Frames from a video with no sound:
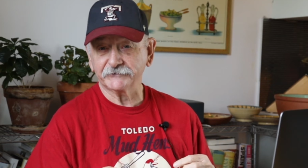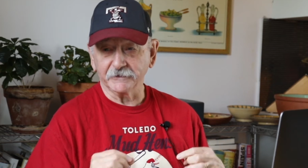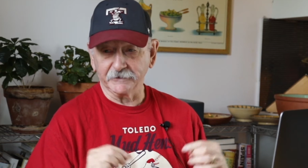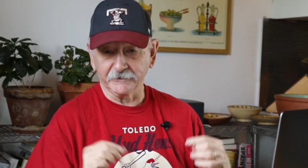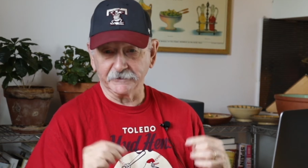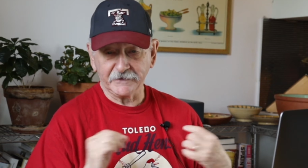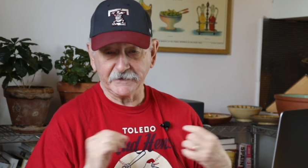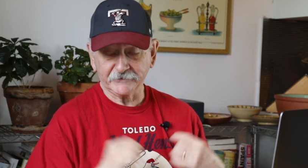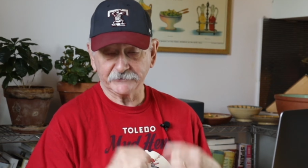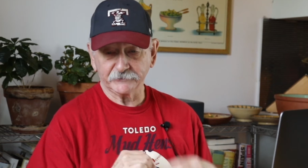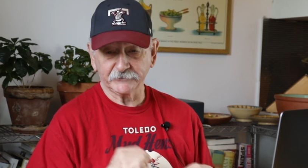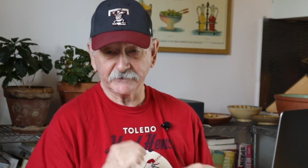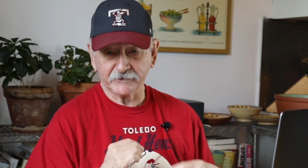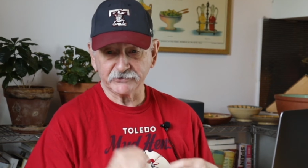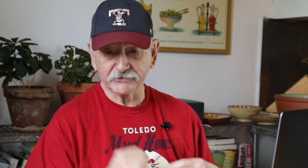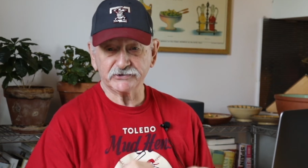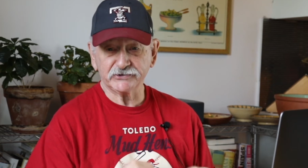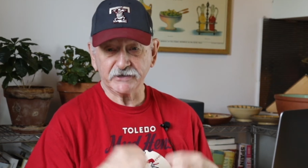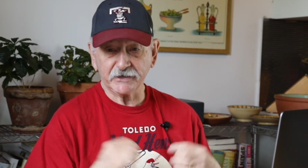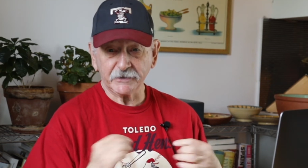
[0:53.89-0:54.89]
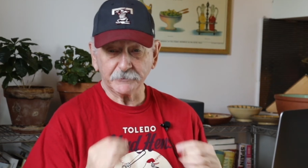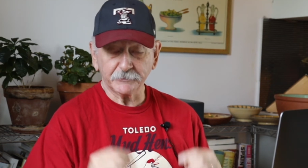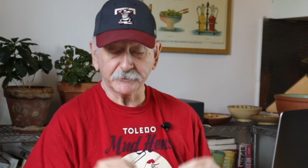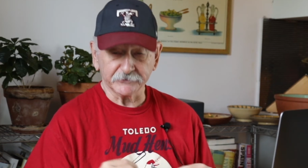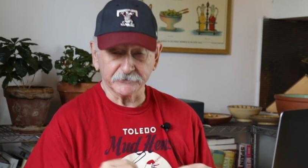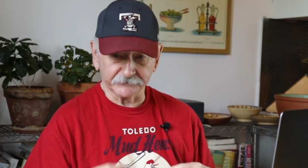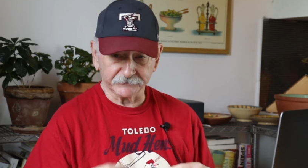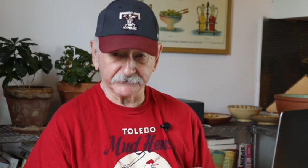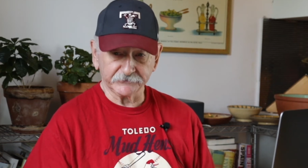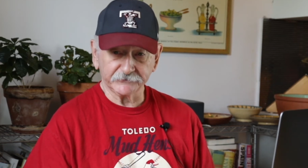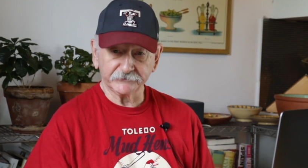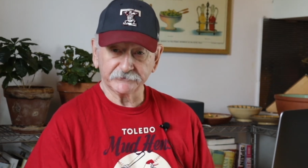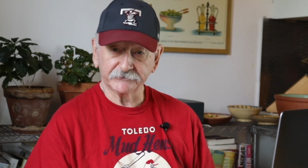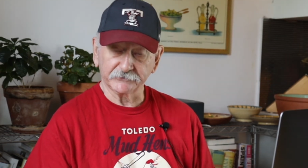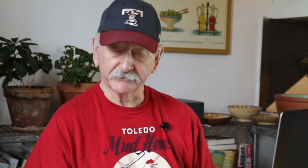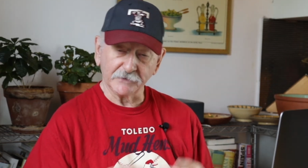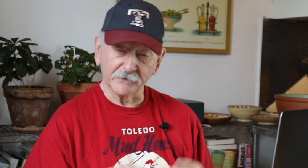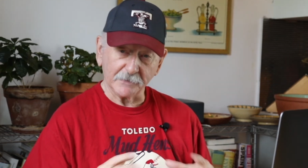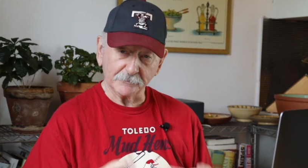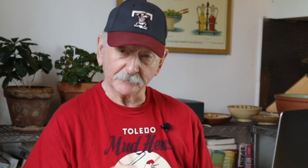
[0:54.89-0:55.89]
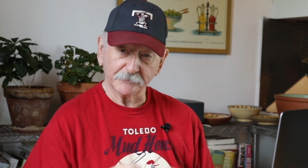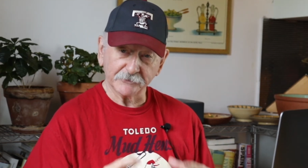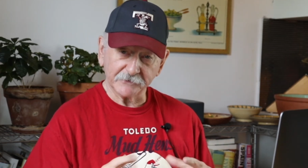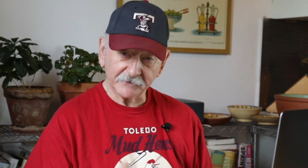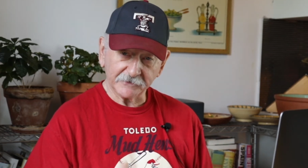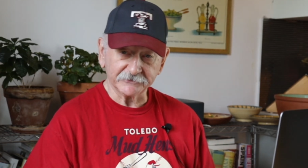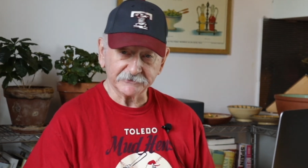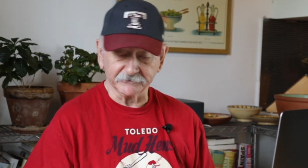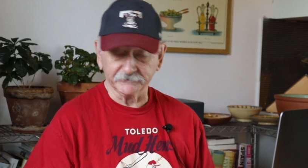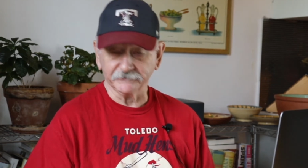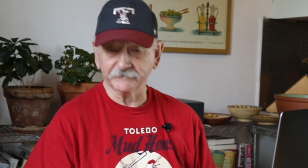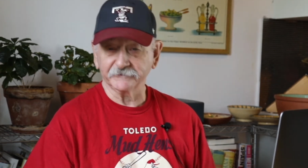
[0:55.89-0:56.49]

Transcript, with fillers: natural gas shale producers to up production.